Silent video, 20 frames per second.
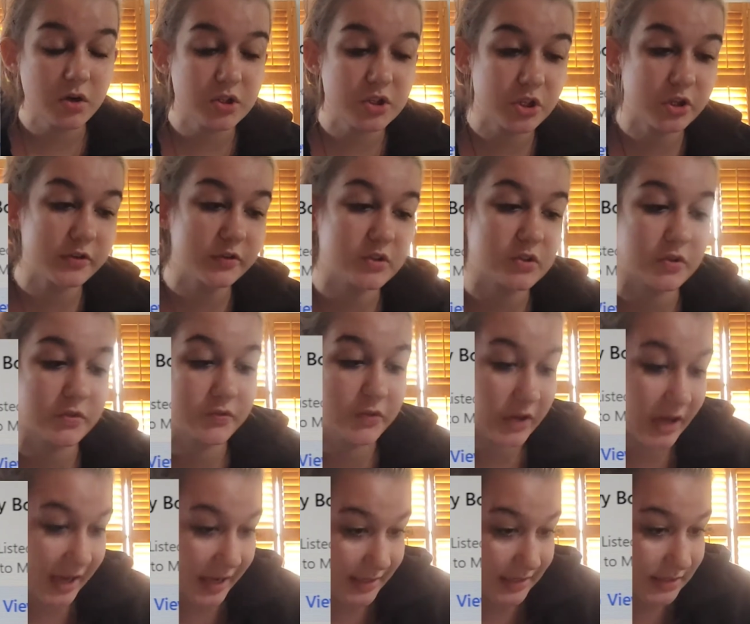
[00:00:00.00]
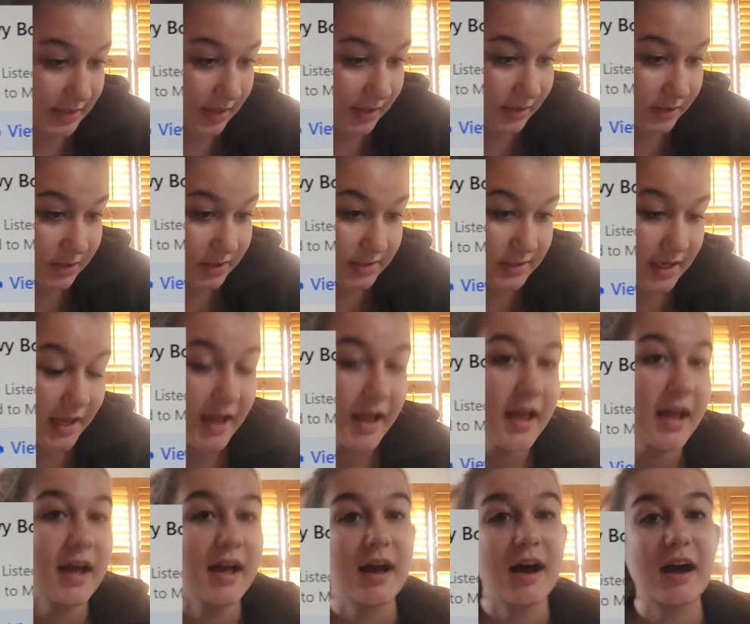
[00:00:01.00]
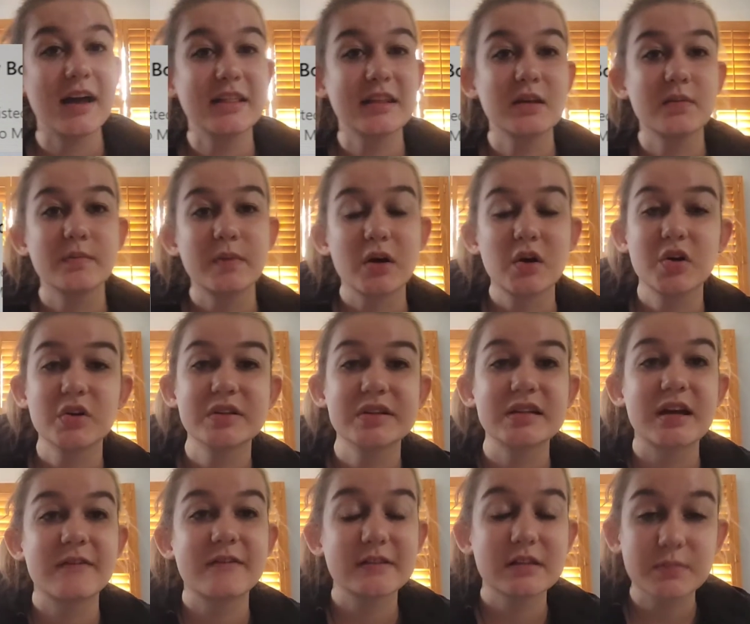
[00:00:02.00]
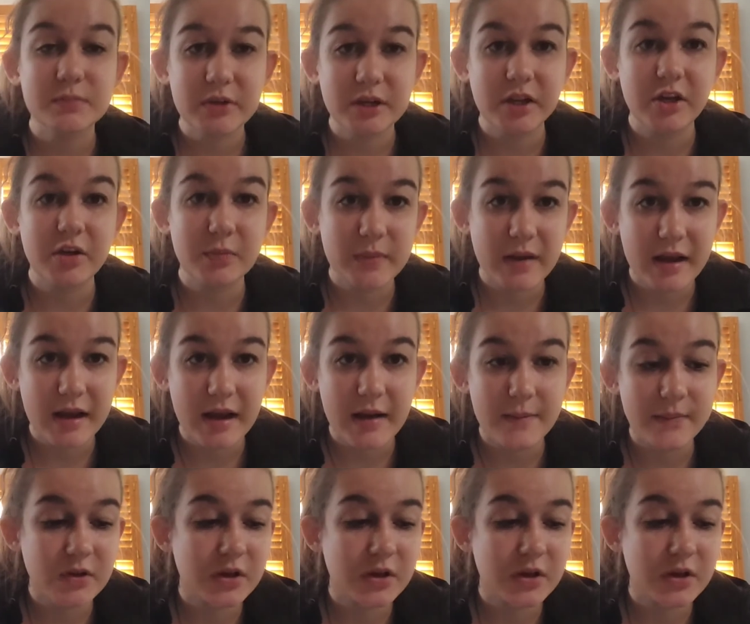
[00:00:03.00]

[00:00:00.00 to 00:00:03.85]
shirt sold for $8. I think boho stuff is a pretty good pickup,